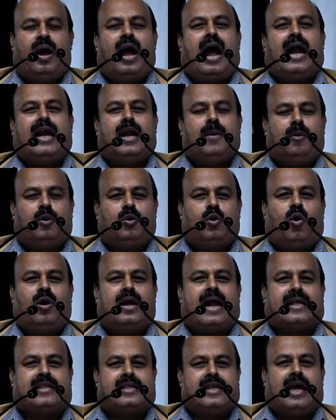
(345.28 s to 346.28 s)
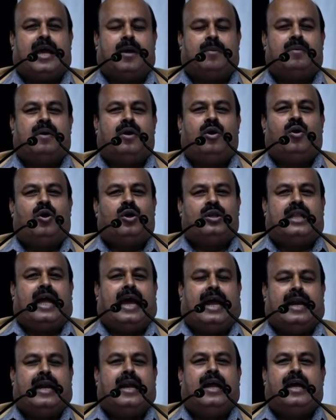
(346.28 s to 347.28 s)
And if you don't achieve,
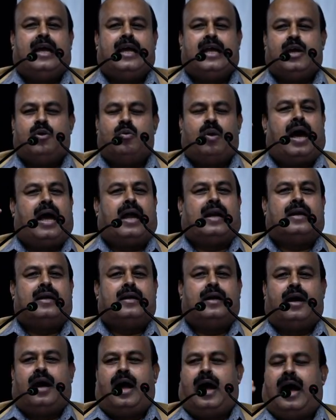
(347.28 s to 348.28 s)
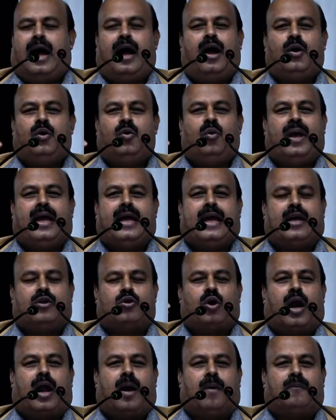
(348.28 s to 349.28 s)
then you are uh, doing a
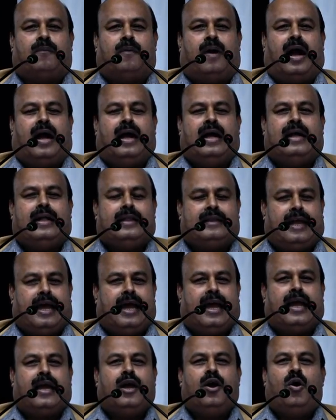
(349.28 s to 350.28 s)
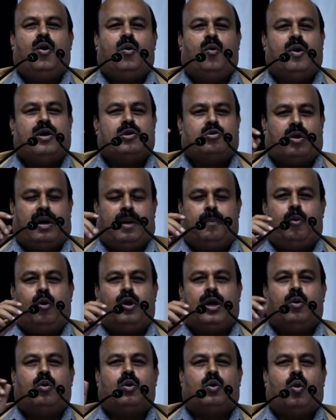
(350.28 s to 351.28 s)
sort of uh, thing which will
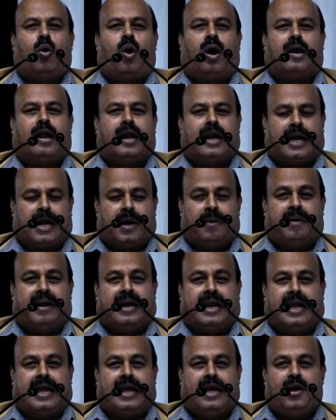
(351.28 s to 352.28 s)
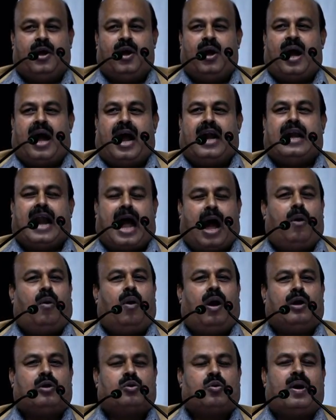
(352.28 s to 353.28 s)
put you to under recovery. And now
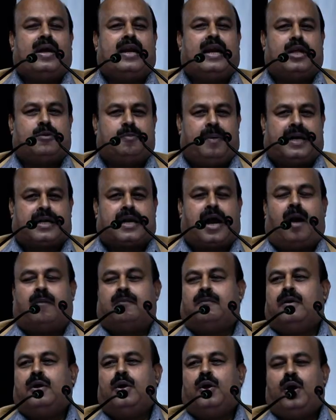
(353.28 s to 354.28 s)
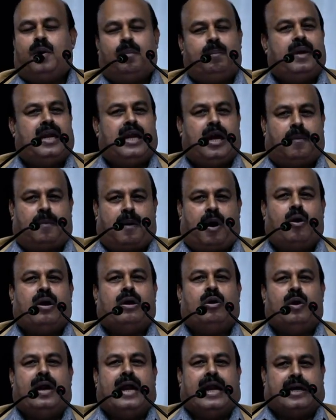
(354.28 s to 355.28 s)
also in respect of many of our
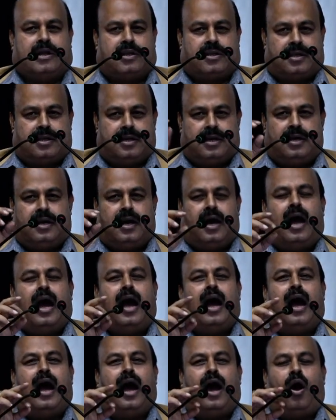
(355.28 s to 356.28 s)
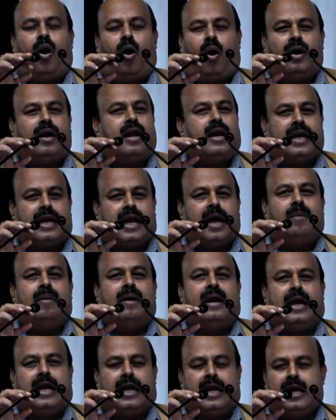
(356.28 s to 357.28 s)
units, uh, under
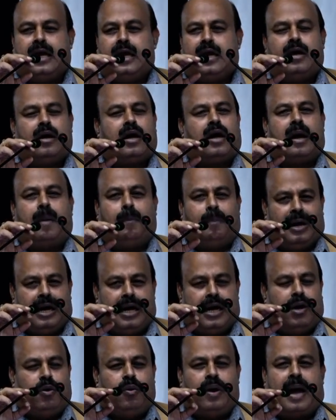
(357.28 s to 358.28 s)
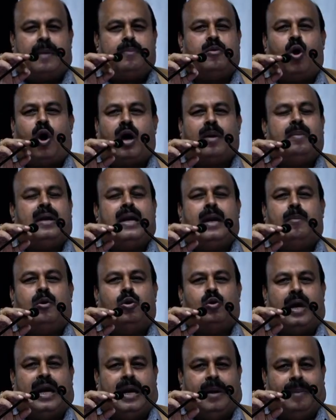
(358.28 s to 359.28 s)
recovery completely we have not been able
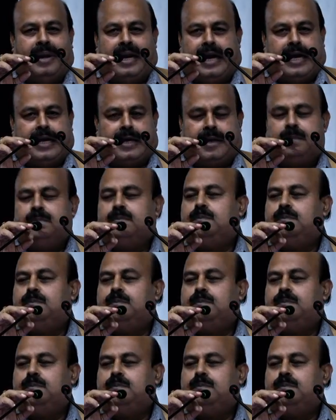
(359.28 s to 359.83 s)
to eliminate.